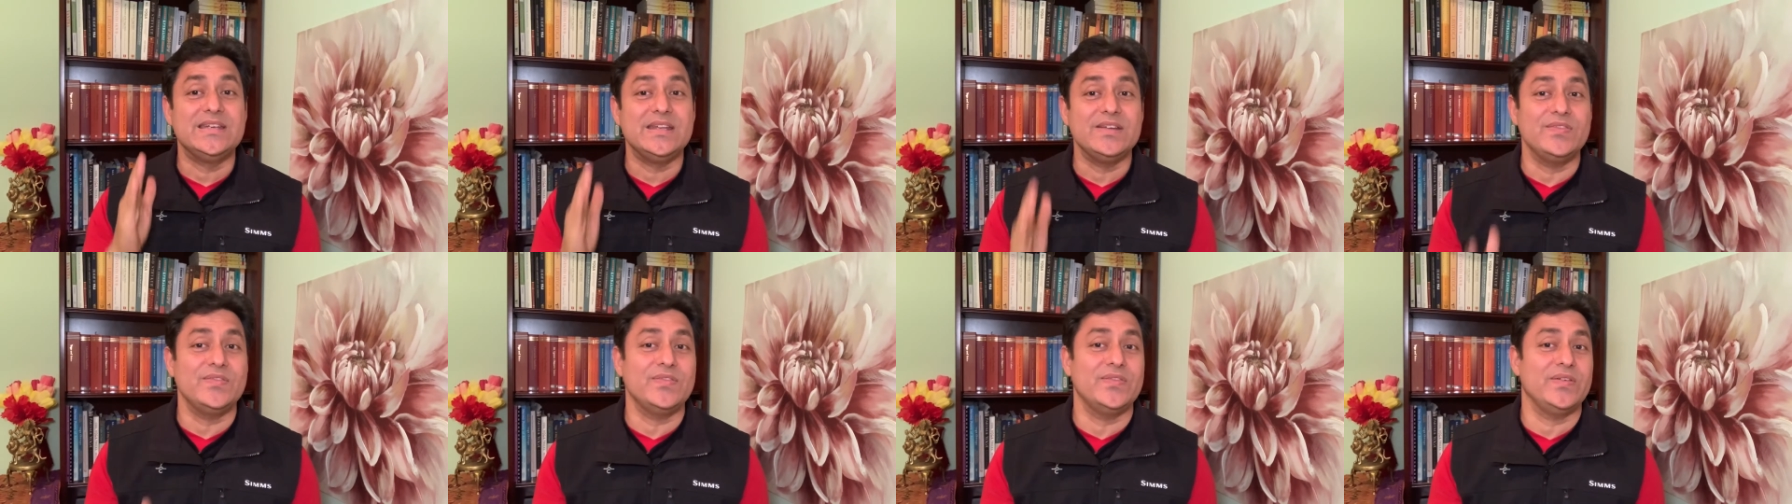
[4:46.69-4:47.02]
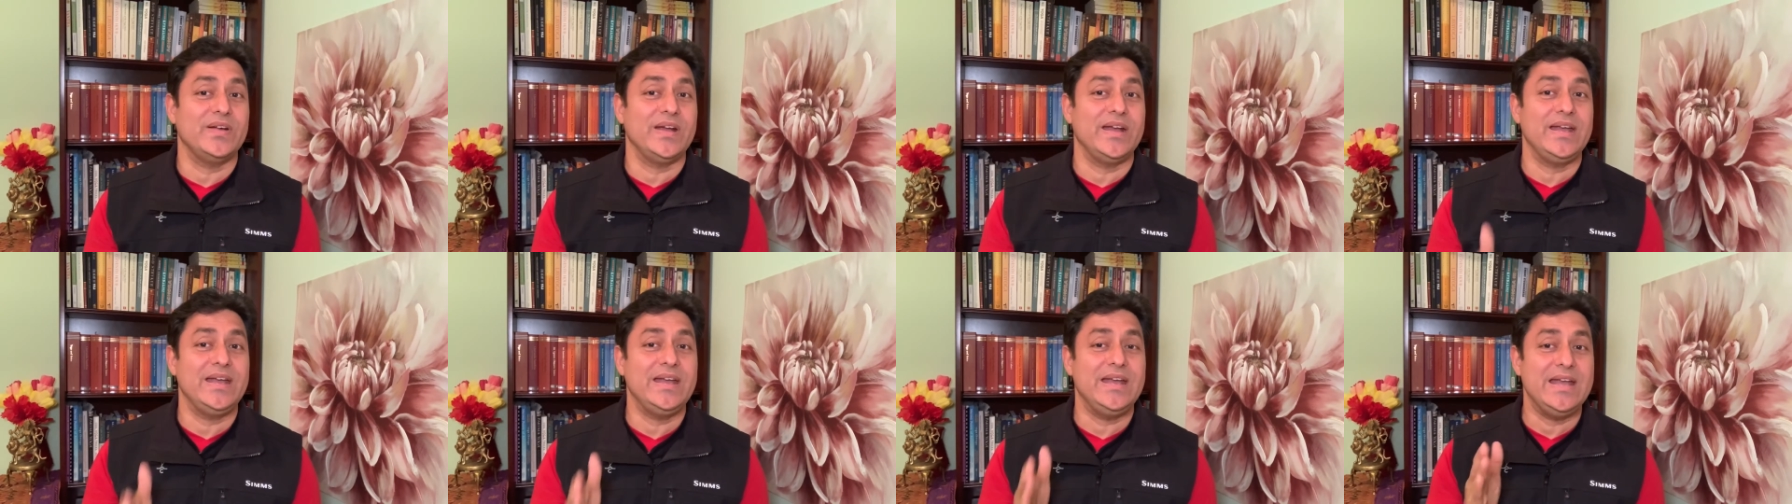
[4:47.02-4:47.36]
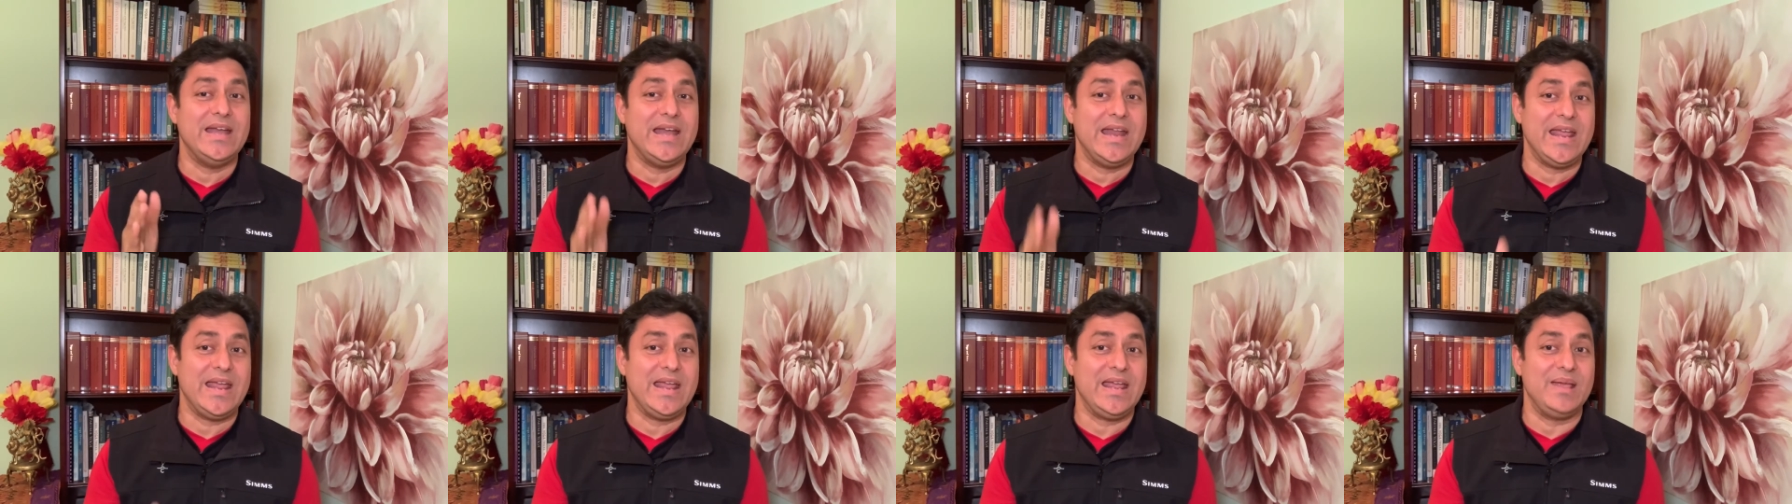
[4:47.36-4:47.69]
different
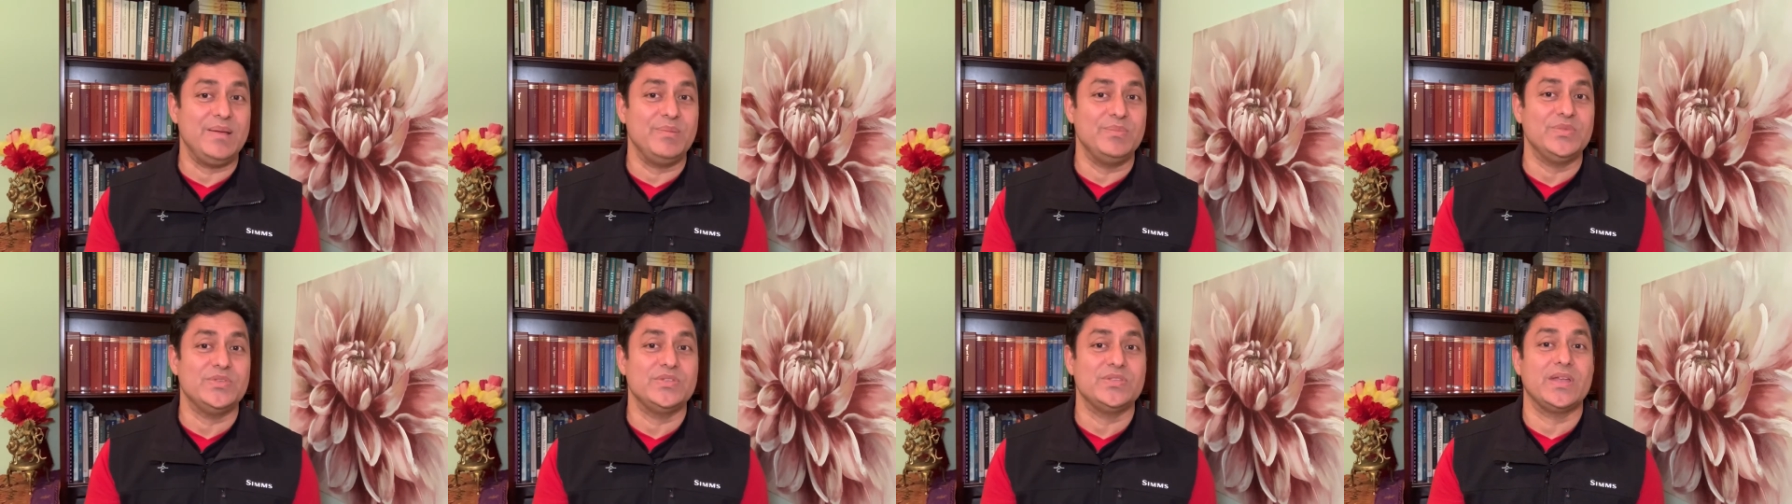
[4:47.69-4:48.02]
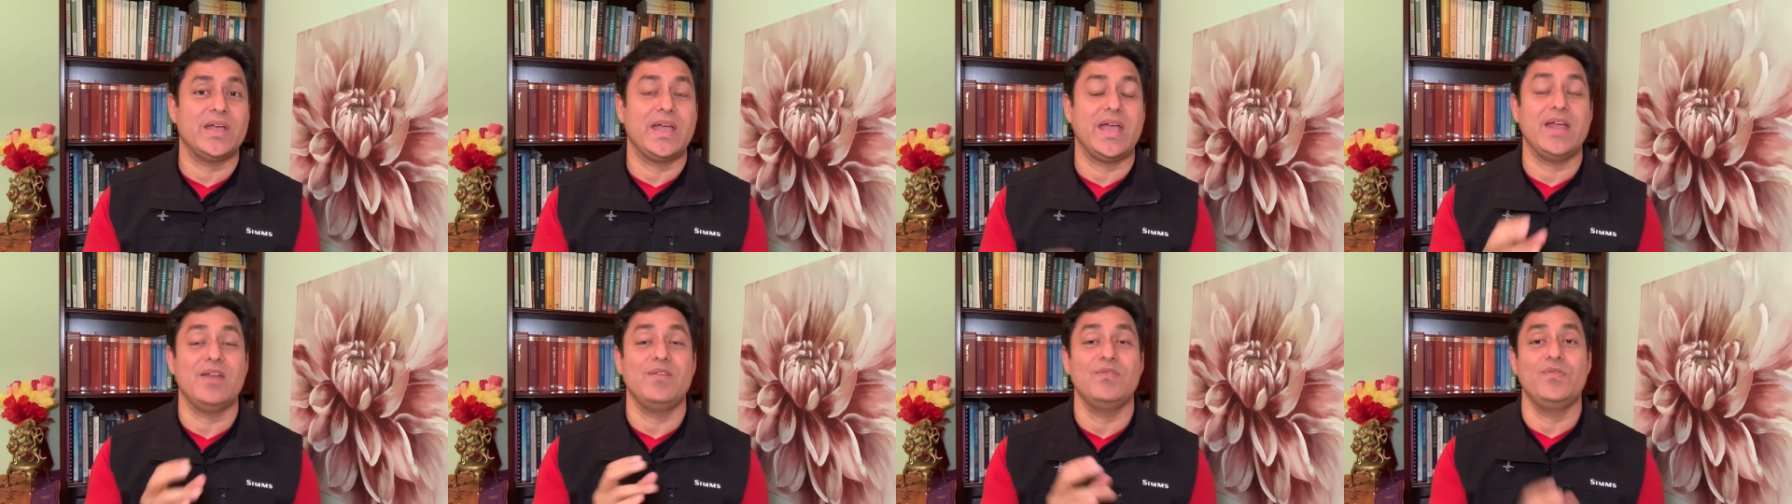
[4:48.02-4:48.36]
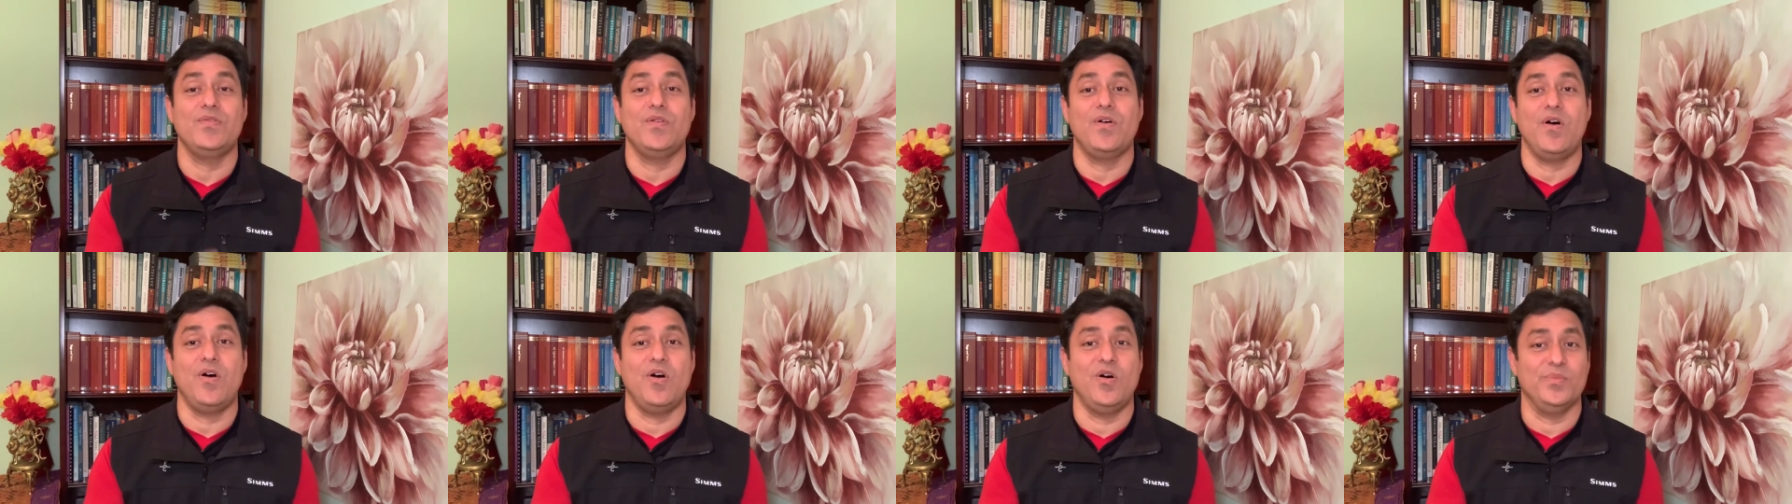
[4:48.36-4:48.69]
names and
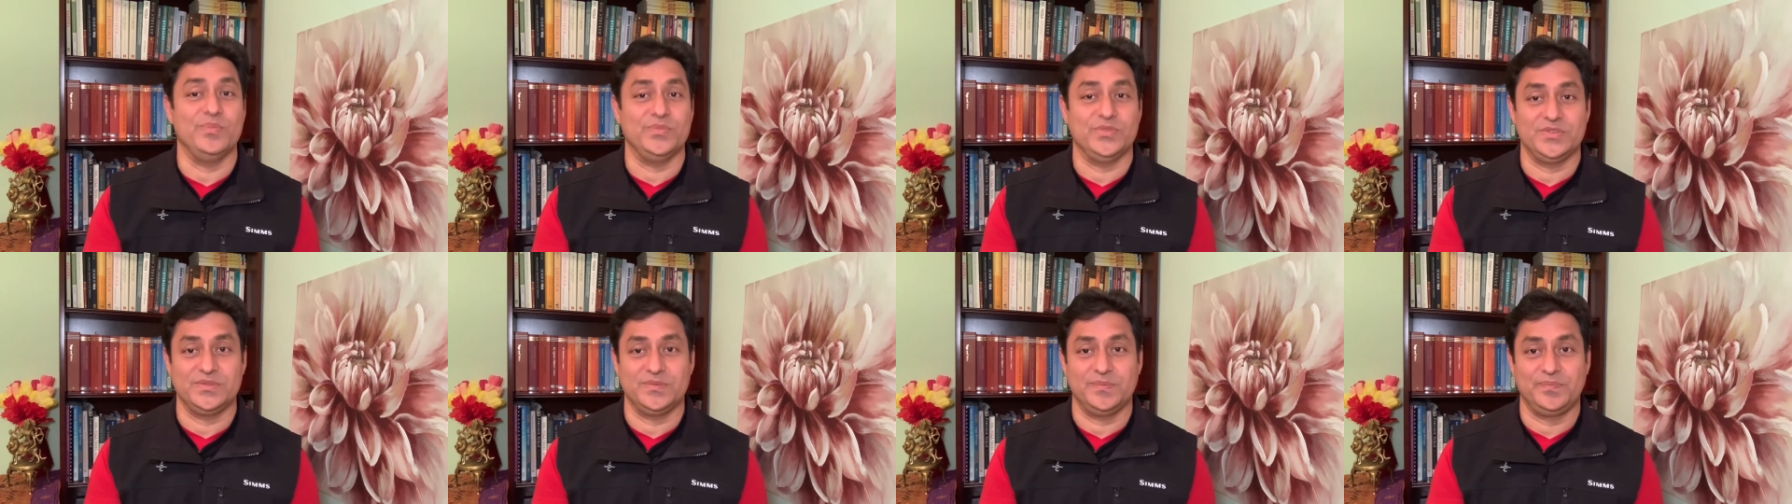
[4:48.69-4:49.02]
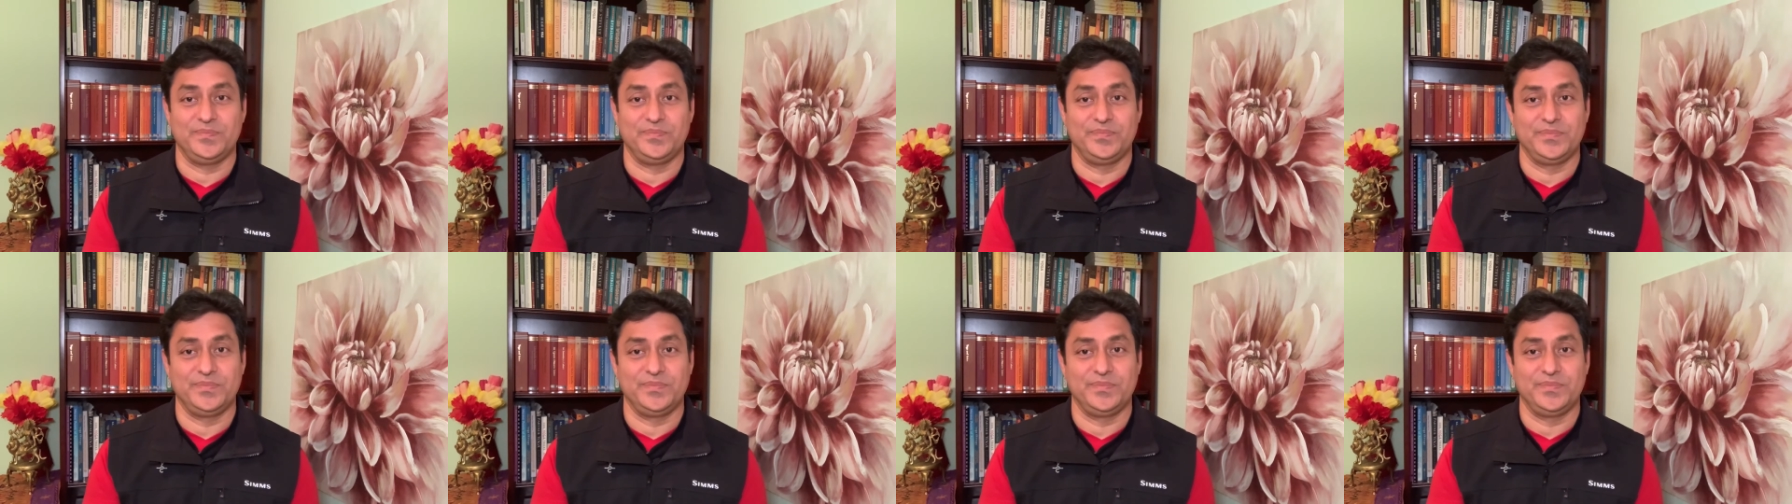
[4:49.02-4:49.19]
forms.